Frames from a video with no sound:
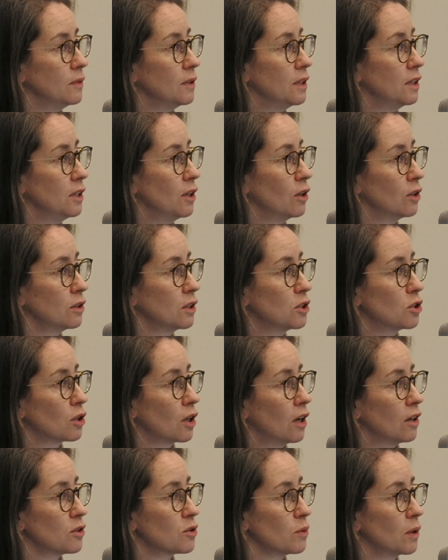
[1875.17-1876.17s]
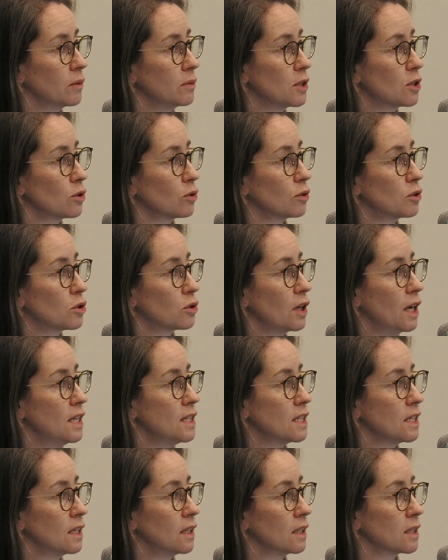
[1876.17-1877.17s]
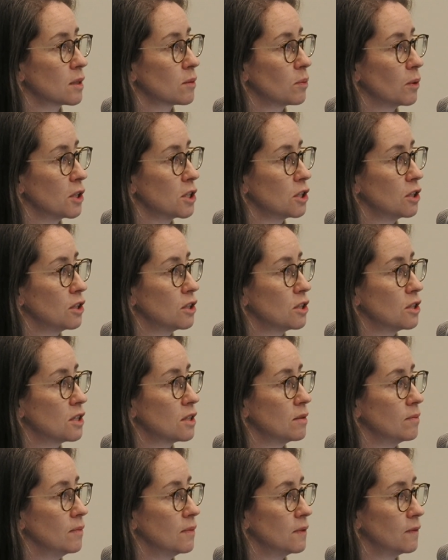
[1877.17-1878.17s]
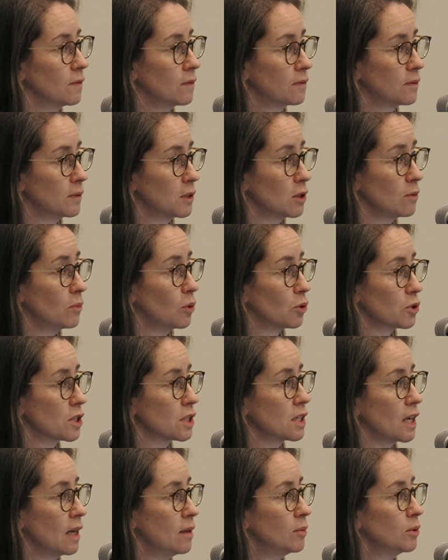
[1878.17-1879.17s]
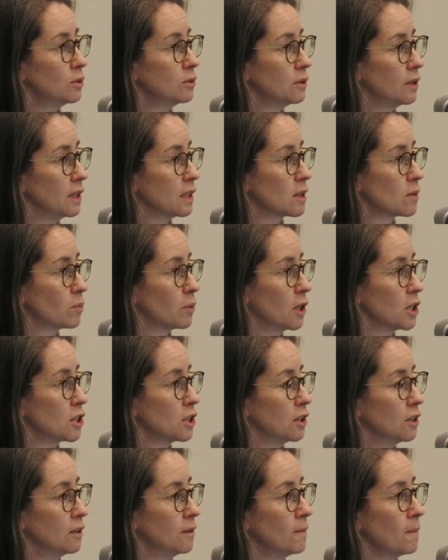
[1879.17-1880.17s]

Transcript: the early trials where we saw transient expression to more stable expression.